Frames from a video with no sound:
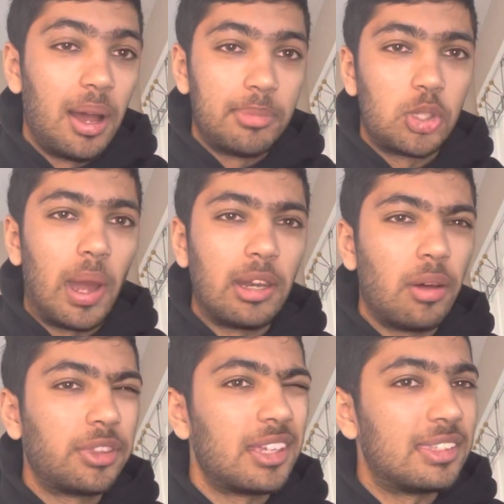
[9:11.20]
So I
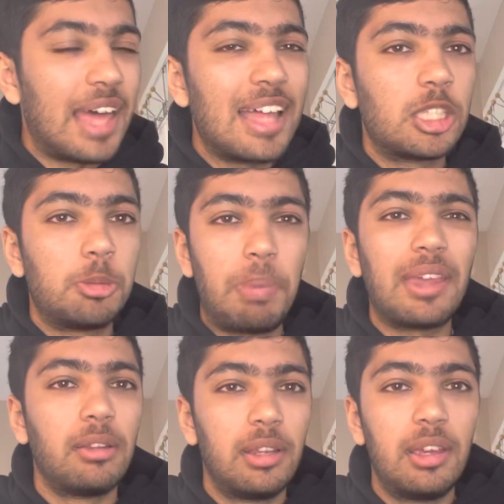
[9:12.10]
don't think it's that
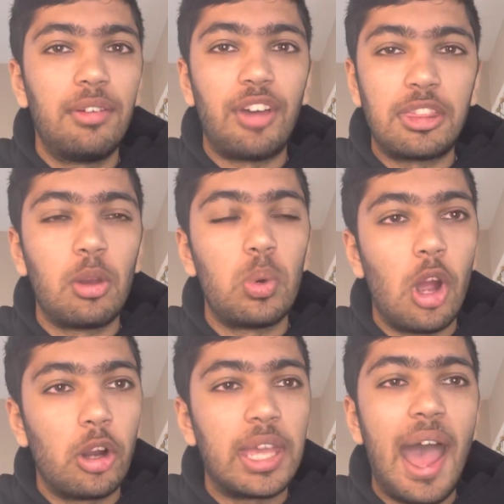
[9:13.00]
speculative. I think we
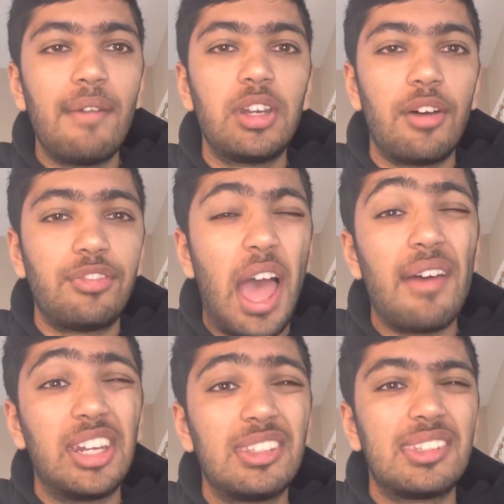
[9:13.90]
already have enough
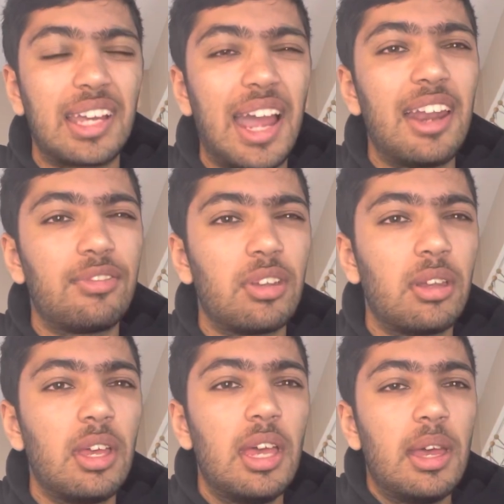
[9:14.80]
evidence to kind of
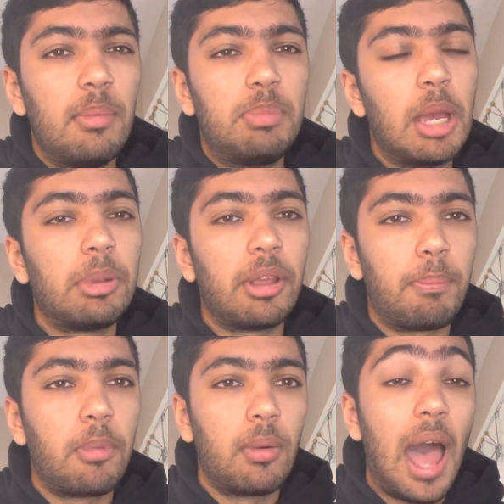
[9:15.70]
be able
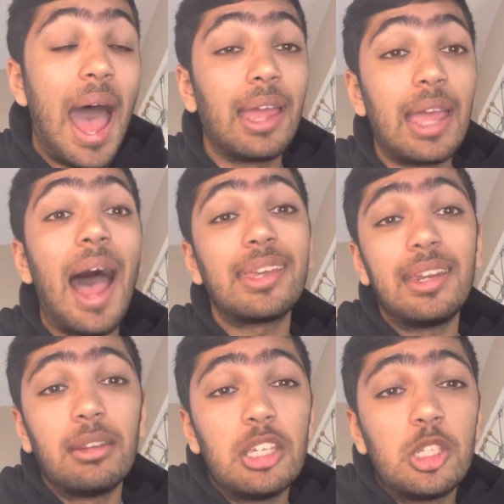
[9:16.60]
to, I
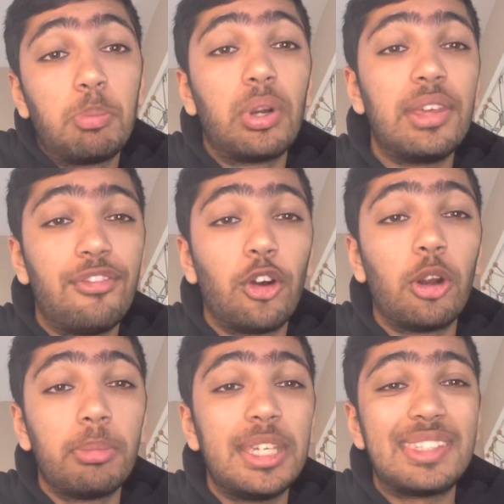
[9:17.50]
can at least pretty
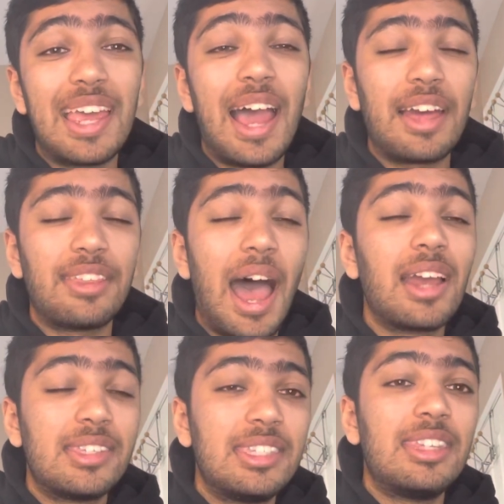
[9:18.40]
firmly say
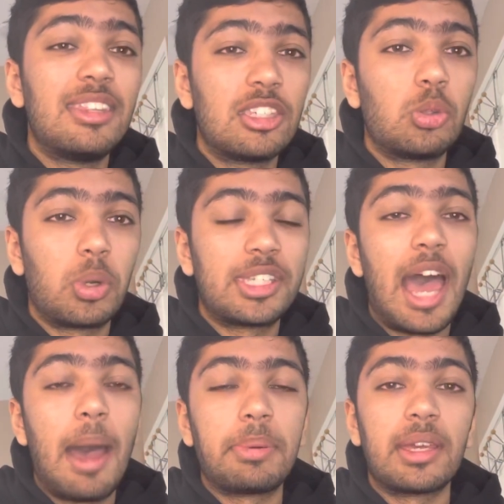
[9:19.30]
I see this is what's
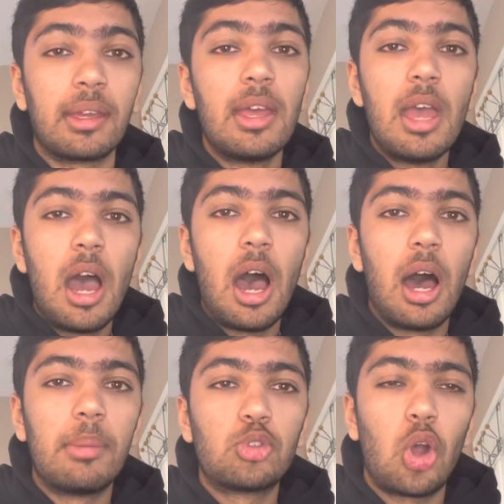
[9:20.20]
happening.
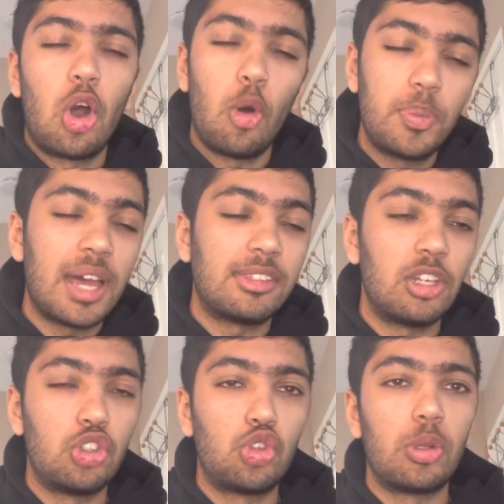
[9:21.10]
So I hope you guys
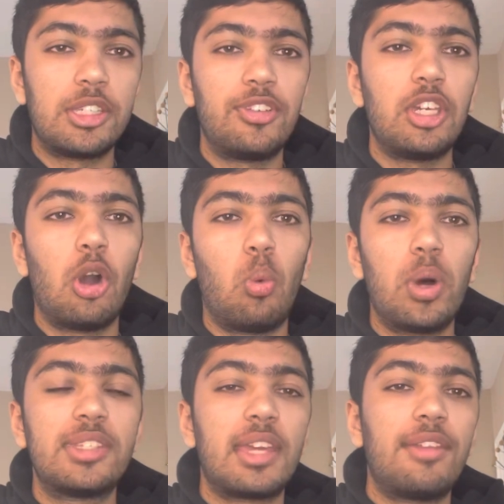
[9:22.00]
did enjoy this video.
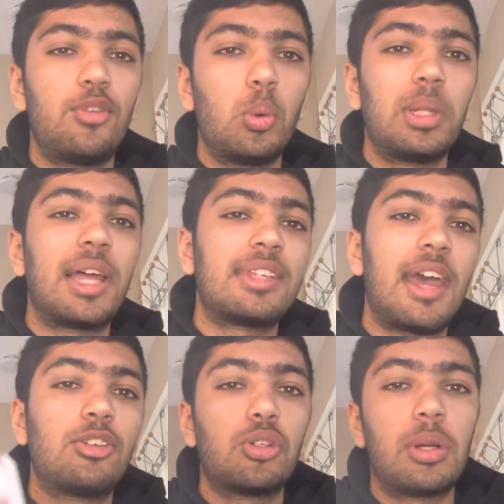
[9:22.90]
Once again, if you would like to
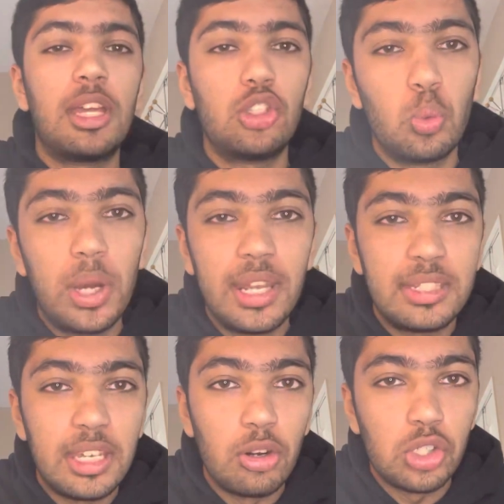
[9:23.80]
enter in to win a
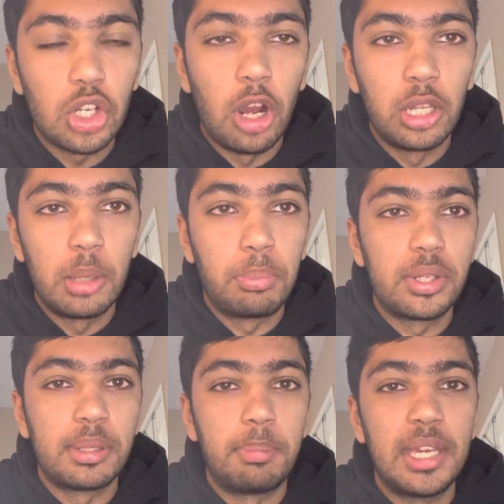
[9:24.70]
Darius Garland
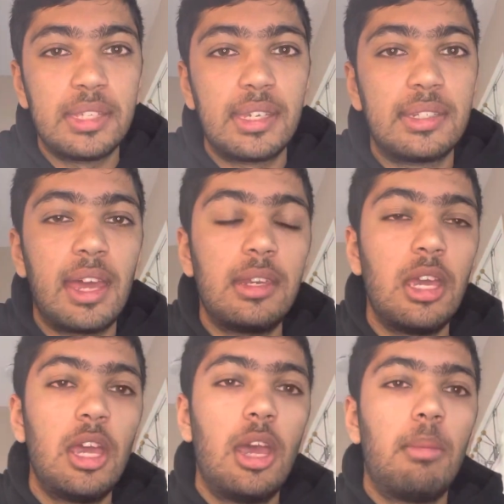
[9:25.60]
Prism PSA 10,
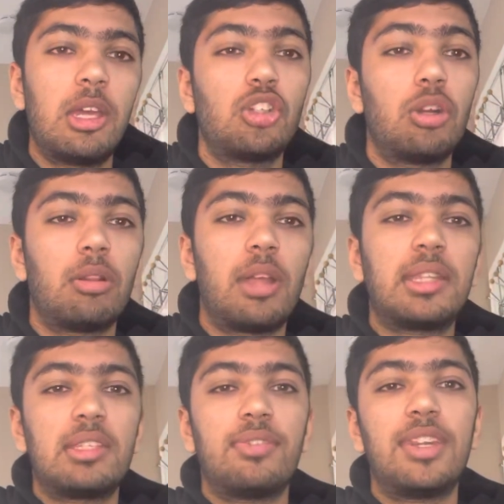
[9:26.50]
make sure to
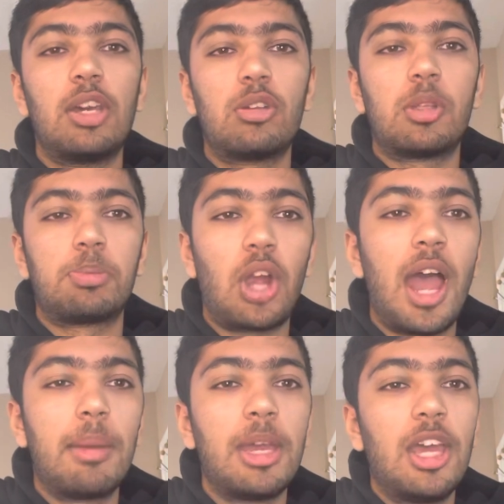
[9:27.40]
like this video,
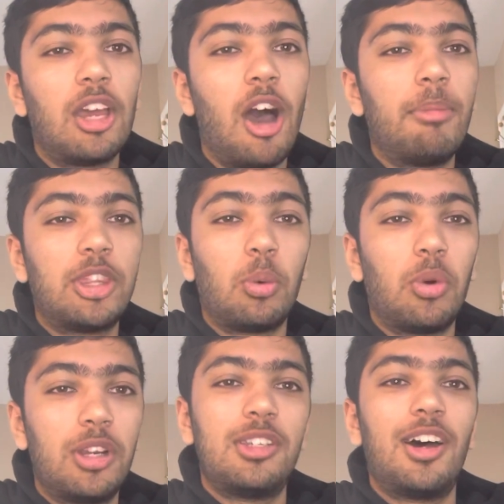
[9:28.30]
subscribe, comment the
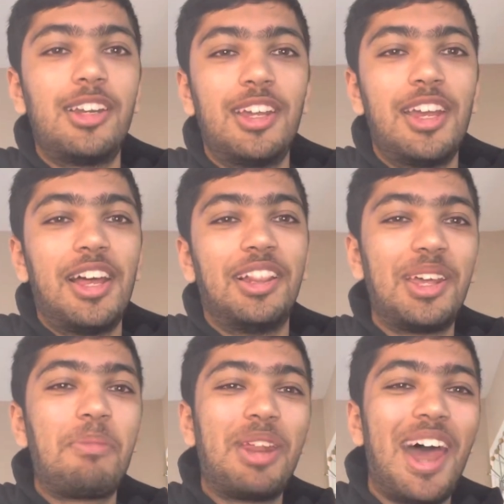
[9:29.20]
word done. A
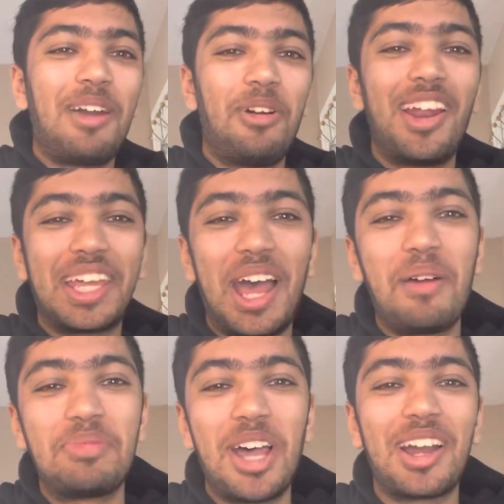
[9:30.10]
little bit ironic how
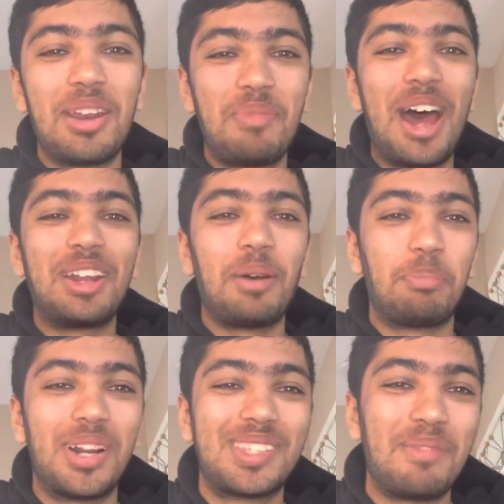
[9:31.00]
I'm talking about a
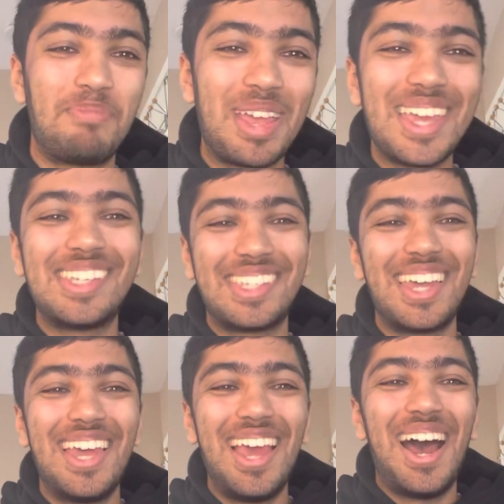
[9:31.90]
Prism base
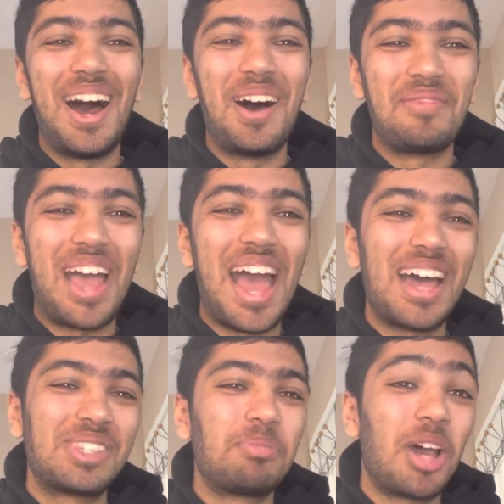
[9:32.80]

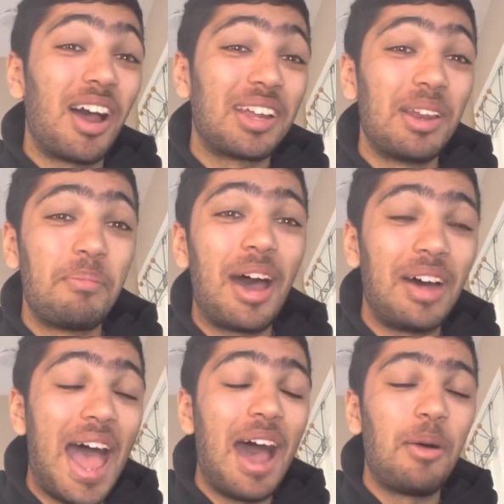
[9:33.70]
as I'm talking
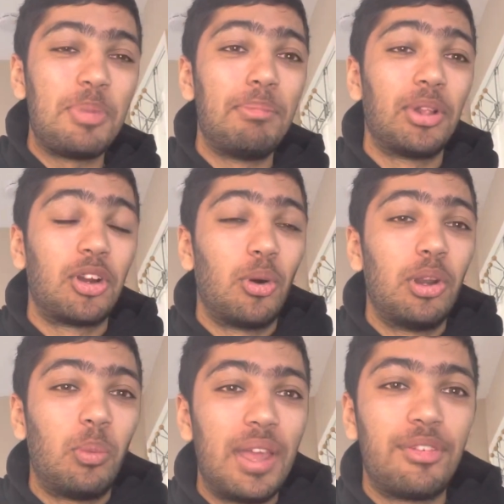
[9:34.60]
about how people are going
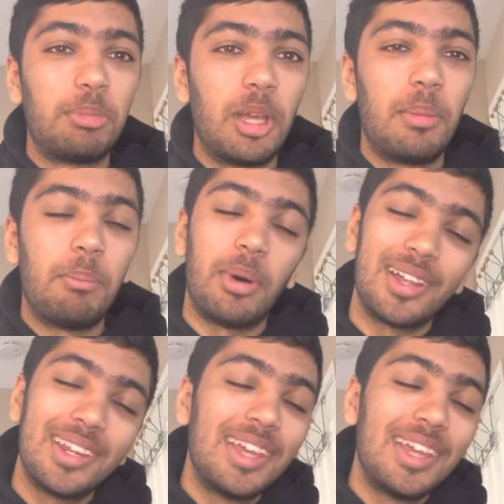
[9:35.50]
away from them. But,